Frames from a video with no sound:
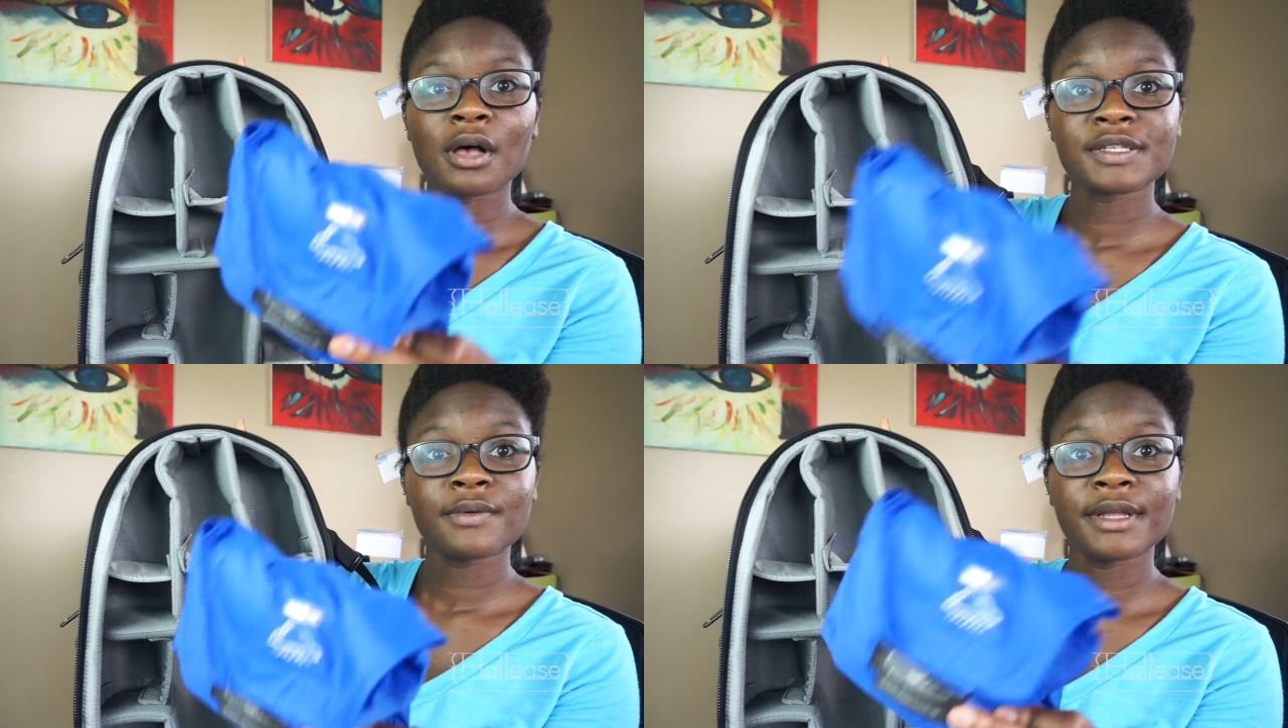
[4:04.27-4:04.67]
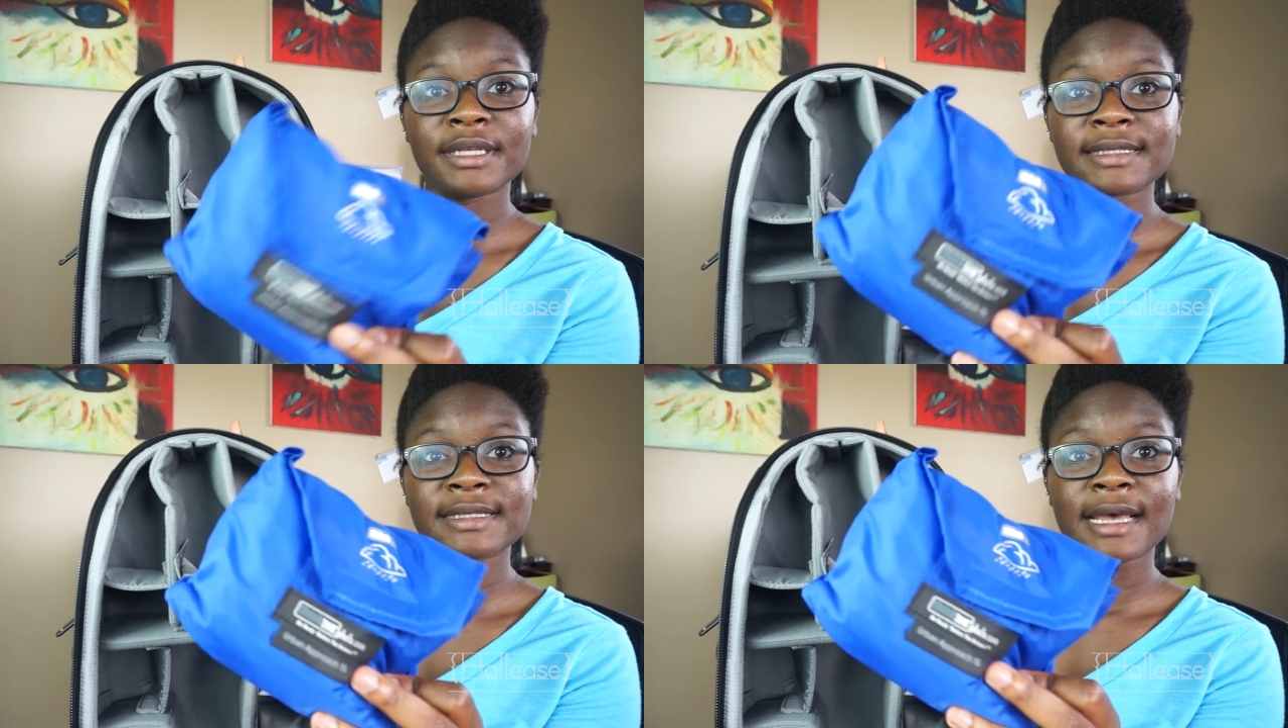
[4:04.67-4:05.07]
Also on
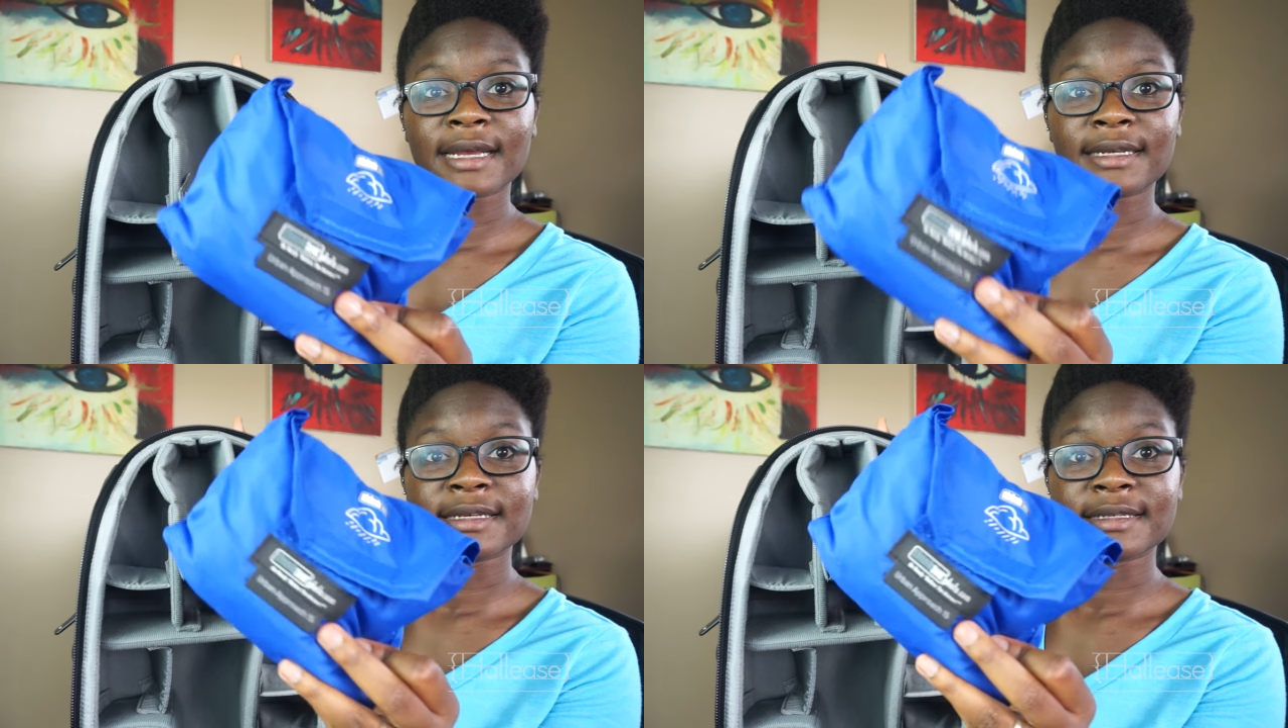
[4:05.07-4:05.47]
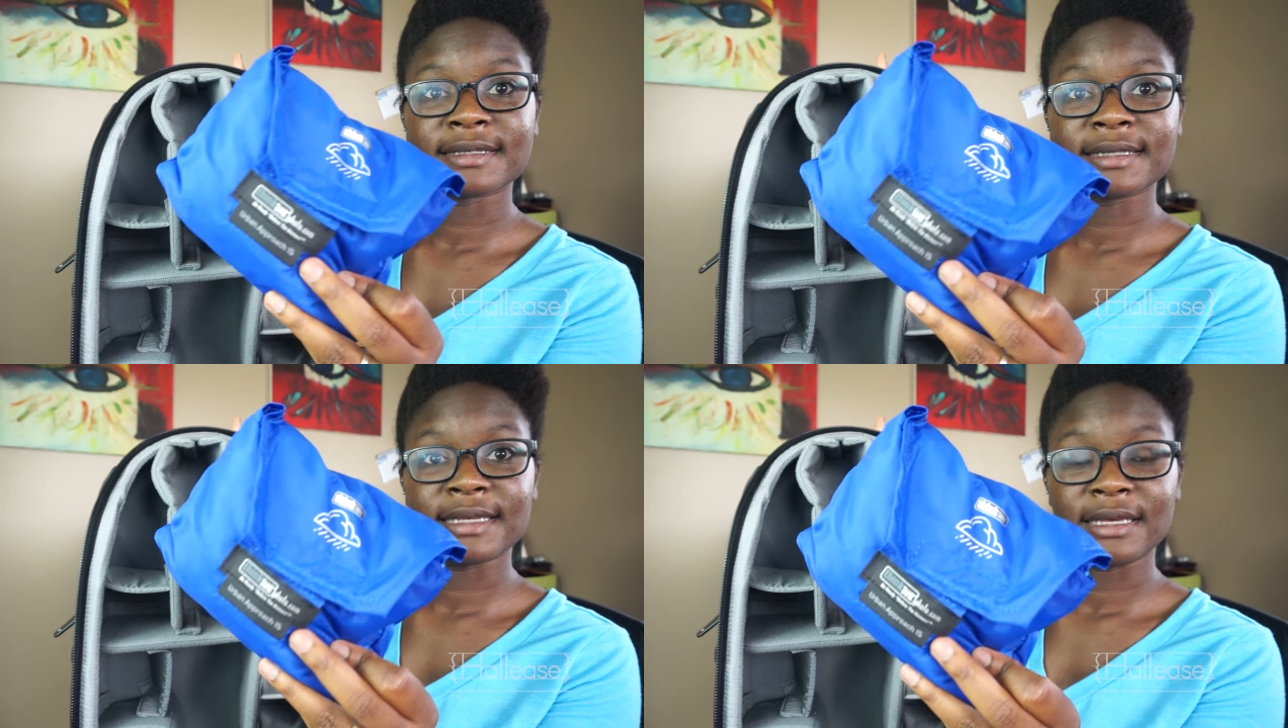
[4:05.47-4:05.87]
the inside
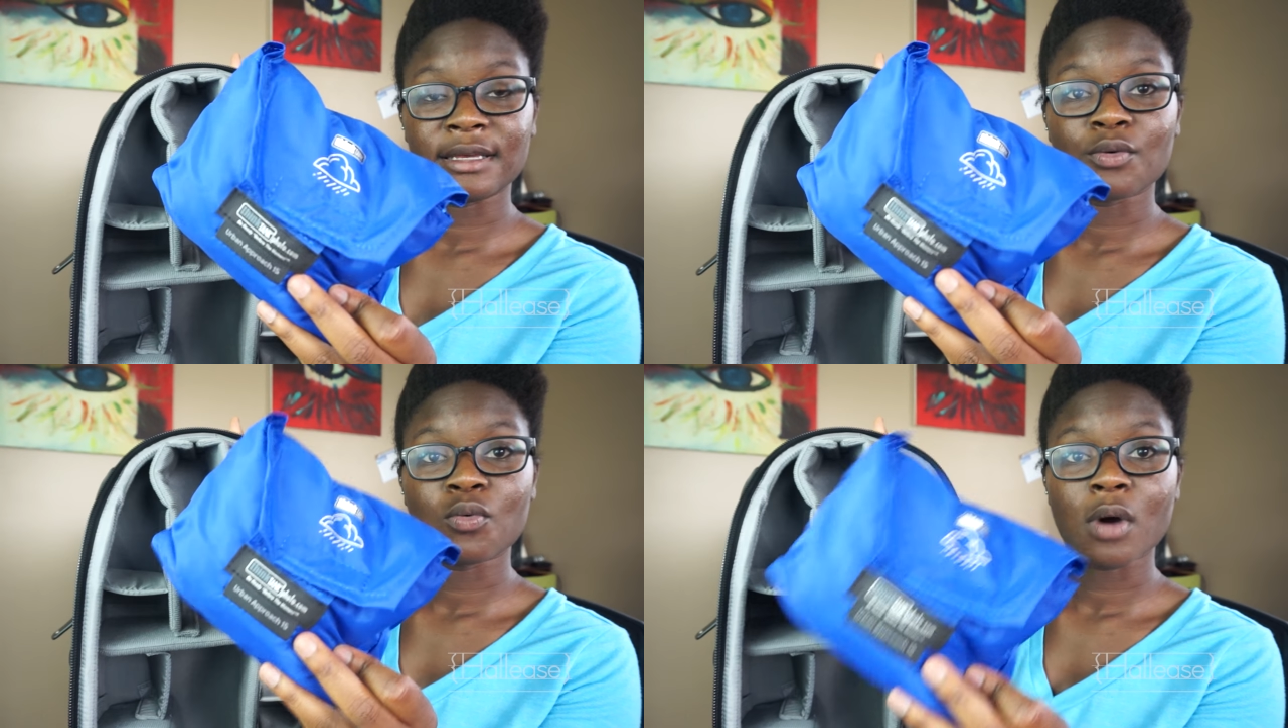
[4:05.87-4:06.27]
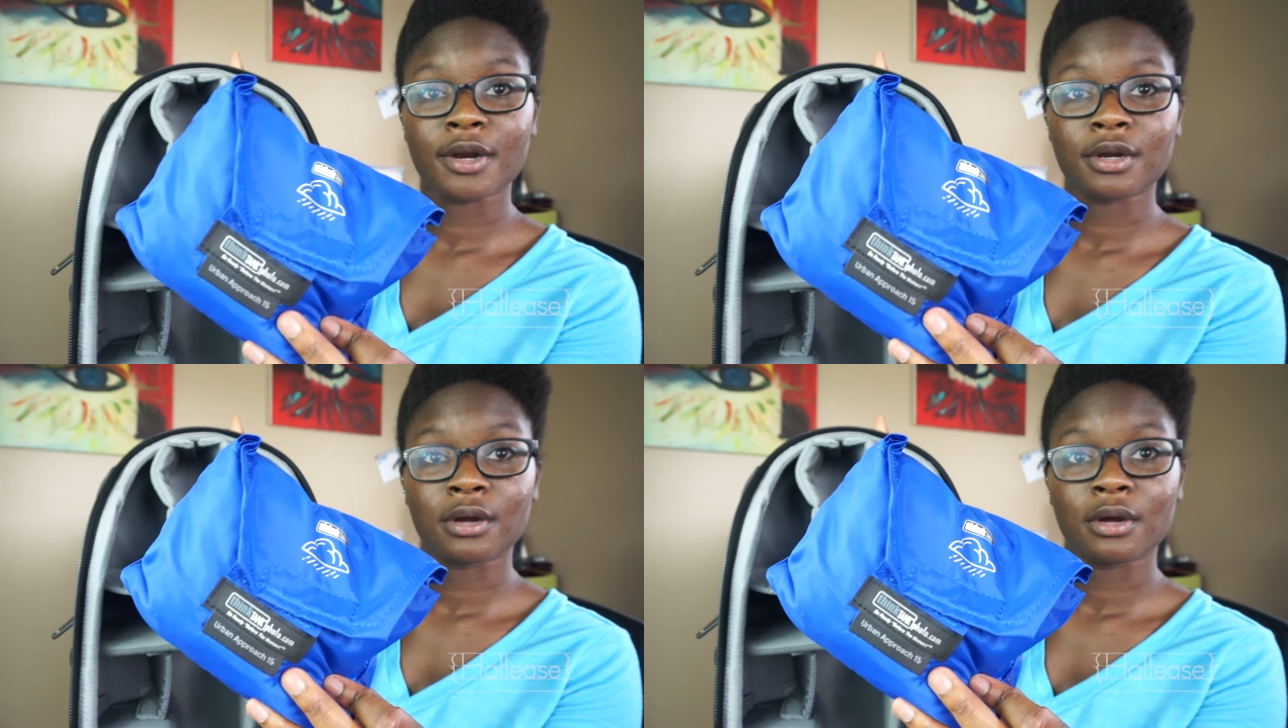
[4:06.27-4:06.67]
is the
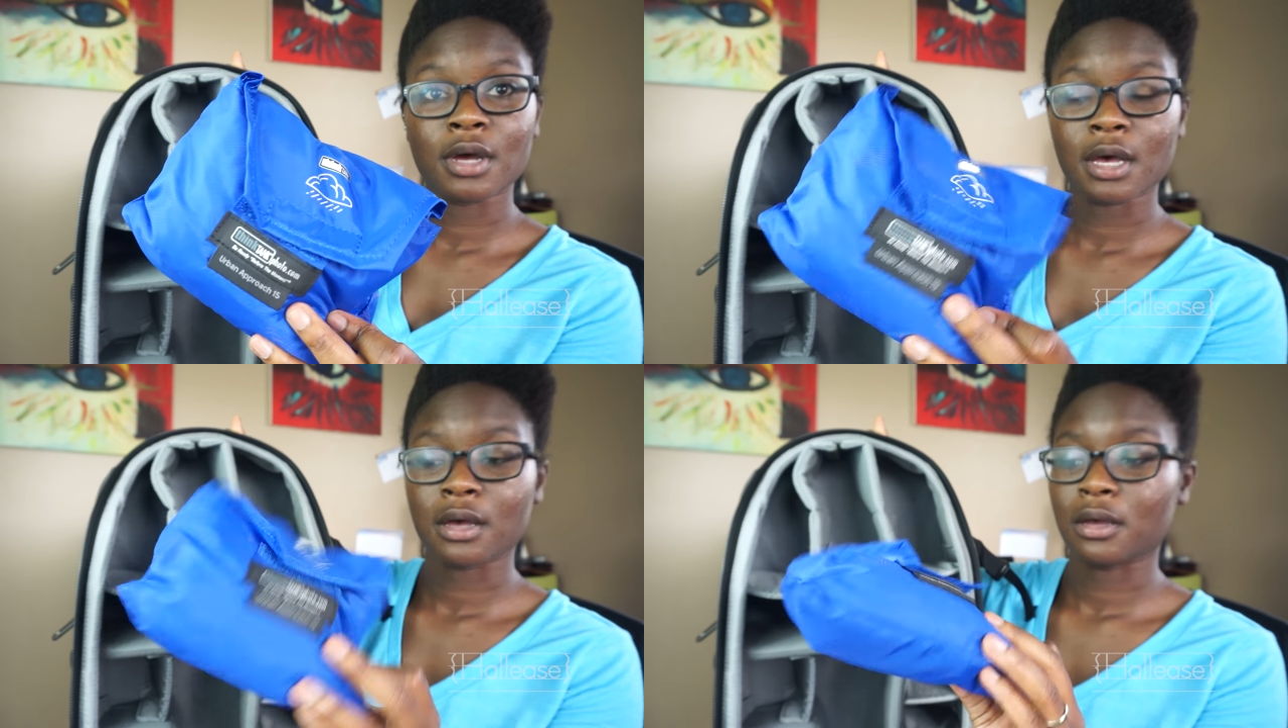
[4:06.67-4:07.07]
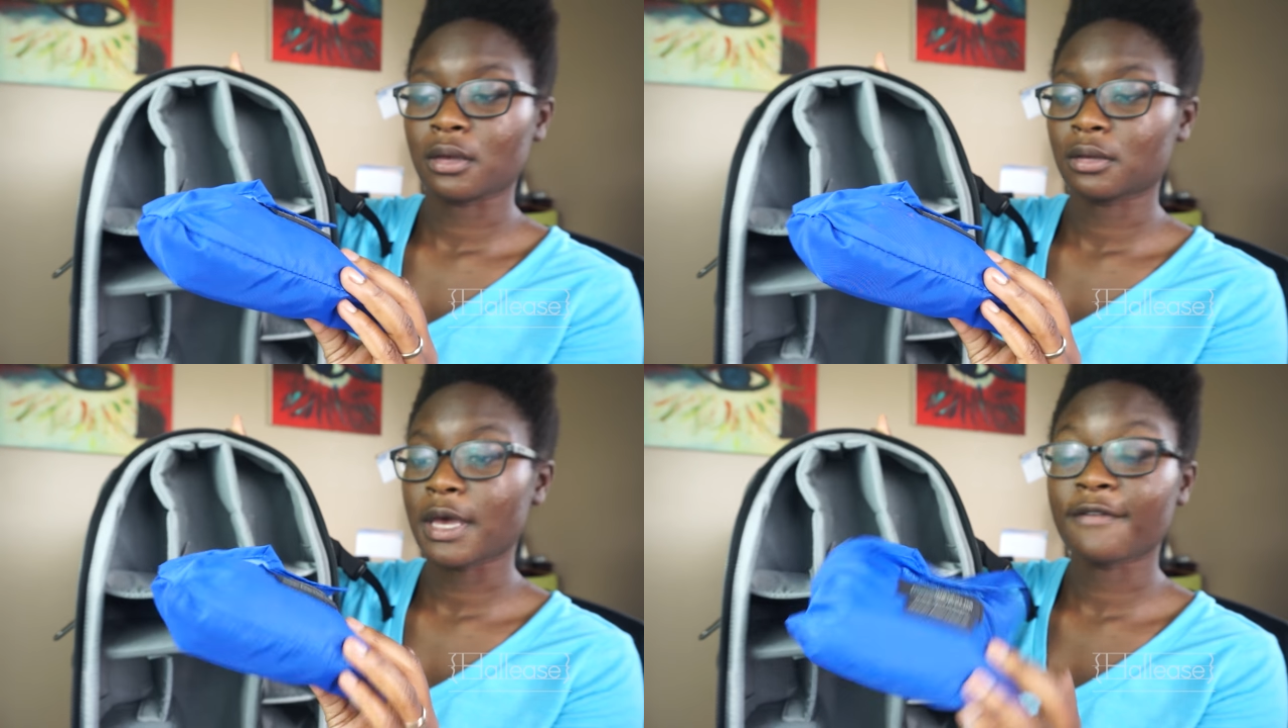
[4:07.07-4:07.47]
water
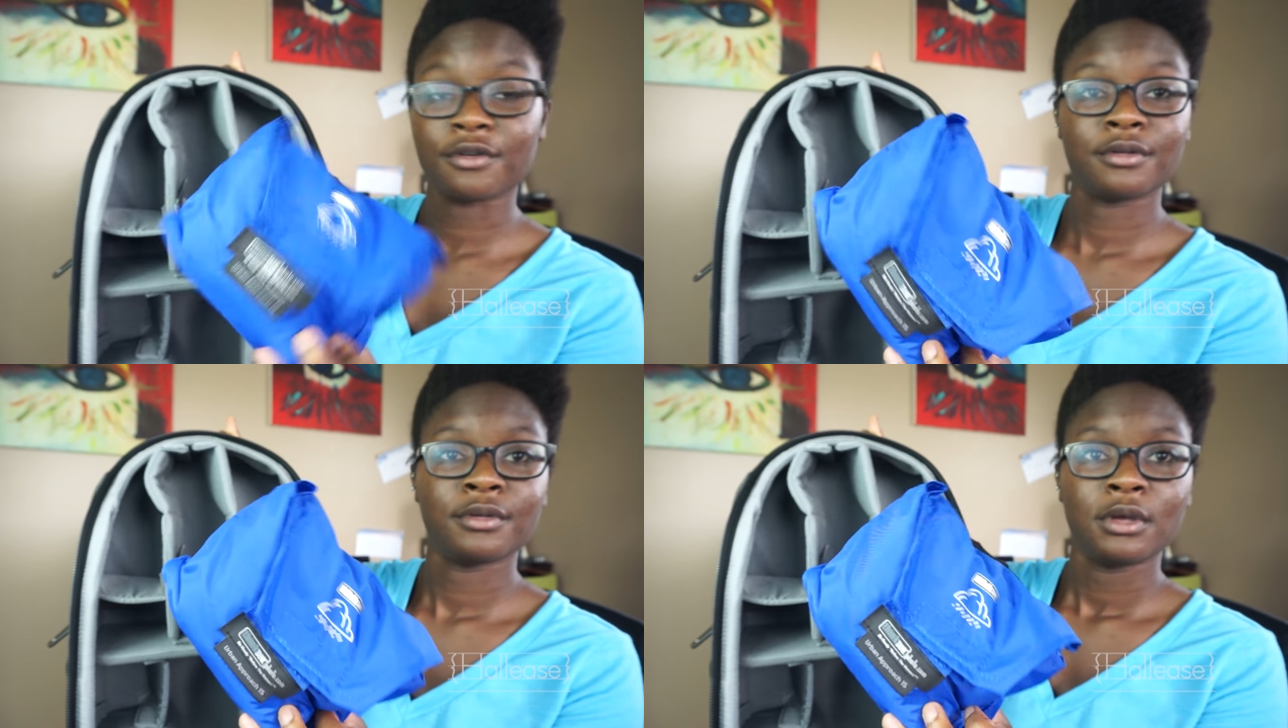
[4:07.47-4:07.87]
uh, cover.